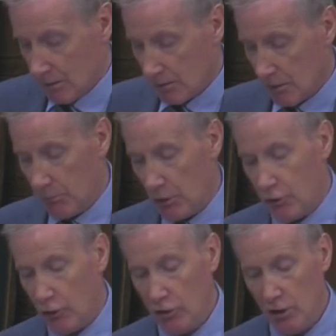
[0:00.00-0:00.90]
Number
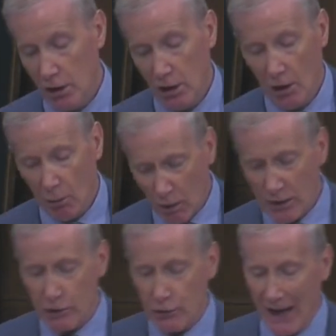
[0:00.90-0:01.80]
two, what
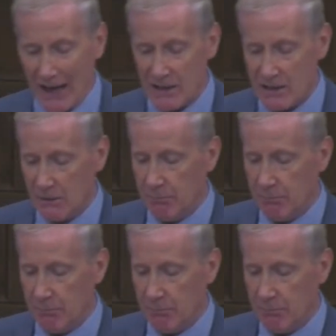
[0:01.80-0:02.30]
address did